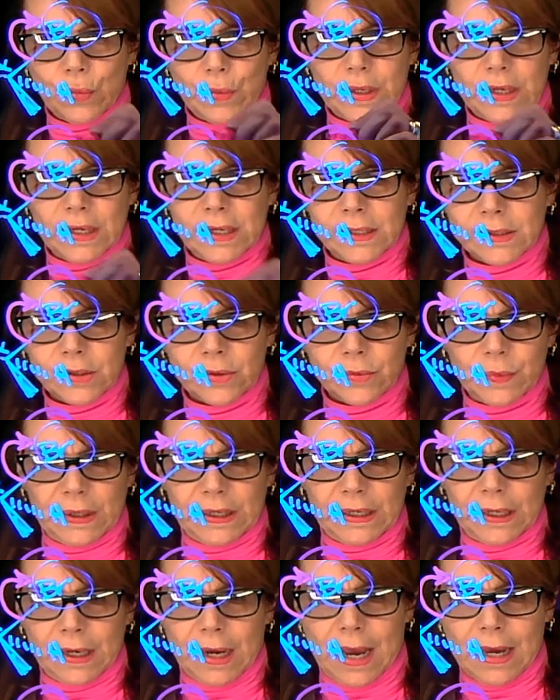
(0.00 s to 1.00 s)
need to
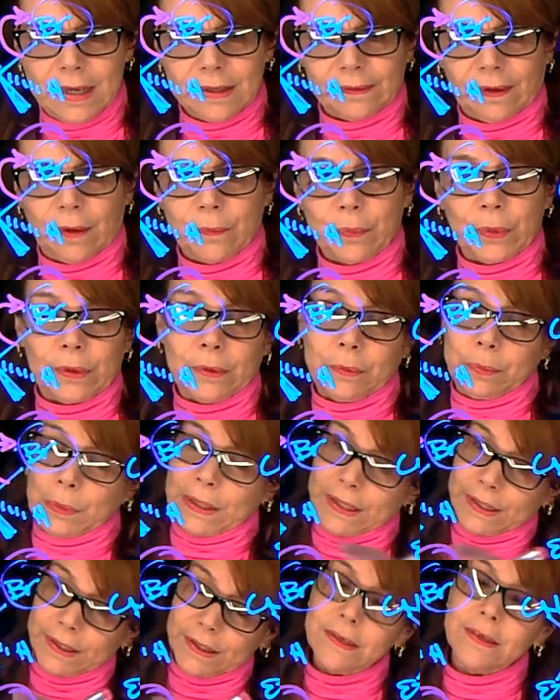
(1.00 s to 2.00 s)
be
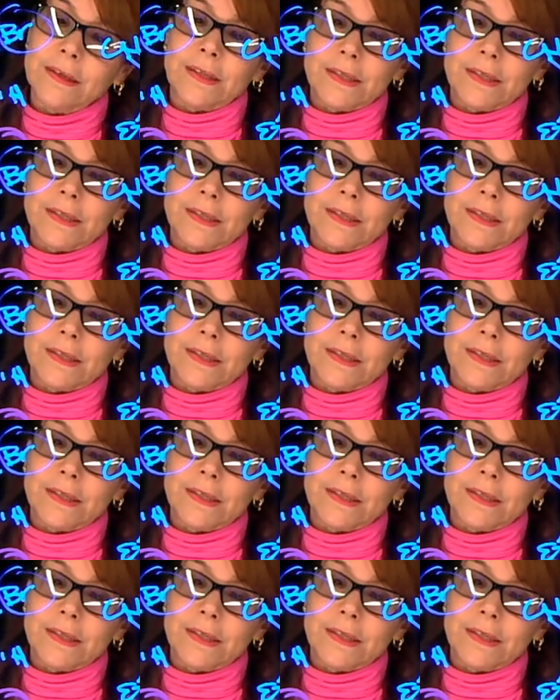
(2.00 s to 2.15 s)
anti-periplanar.